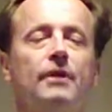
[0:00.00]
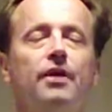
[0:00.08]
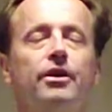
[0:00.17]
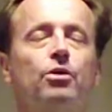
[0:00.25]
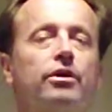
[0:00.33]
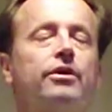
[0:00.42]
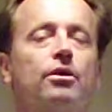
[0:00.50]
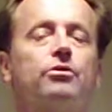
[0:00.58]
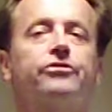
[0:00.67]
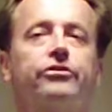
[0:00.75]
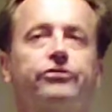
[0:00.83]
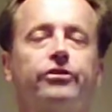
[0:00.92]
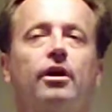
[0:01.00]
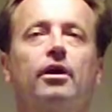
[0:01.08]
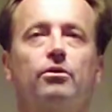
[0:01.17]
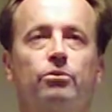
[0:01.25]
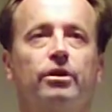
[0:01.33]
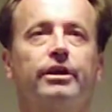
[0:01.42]
There were
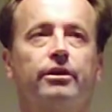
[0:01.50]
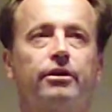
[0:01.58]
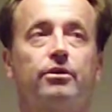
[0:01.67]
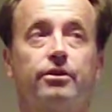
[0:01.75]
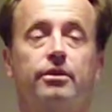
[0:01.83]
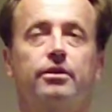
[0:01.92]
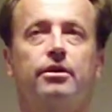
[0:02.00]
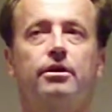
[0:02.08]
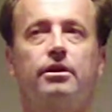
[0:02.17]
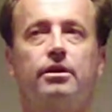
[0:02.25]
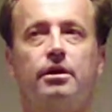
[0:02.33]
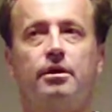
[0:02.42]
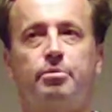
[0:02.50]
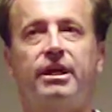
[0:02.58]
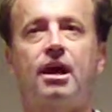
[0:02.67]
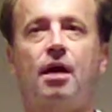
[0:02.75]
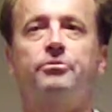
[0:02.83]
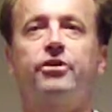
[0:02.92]
just really, it
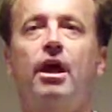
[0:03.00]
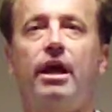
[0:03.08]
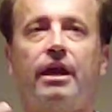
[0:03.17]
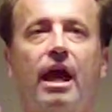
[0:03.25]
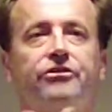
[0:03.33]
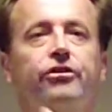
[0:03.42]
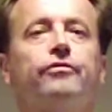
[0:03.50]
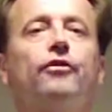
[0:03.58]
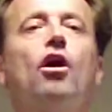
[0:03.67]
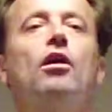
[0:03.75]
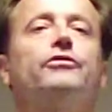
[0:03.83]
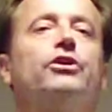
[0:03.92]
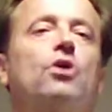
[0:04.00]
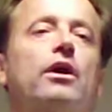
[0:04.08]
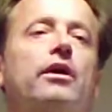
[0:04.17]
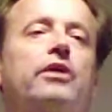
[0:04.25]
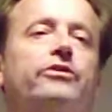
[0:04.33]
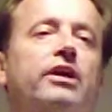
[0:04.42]
becomes, as it evolved,
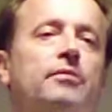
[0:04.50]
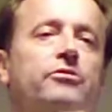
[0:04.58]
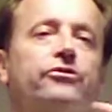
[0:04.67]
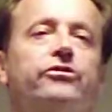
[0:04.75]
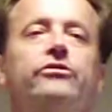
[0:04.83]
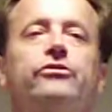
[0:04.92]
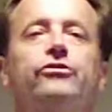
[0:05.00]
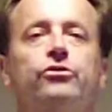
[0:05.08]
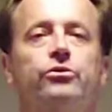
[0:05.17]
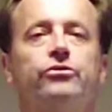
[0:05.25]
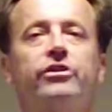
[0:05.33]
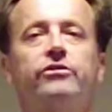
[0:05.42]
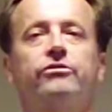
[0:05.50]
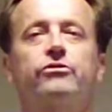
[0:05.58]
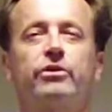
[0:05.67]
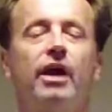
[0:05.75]
as it came to season 2, season 3.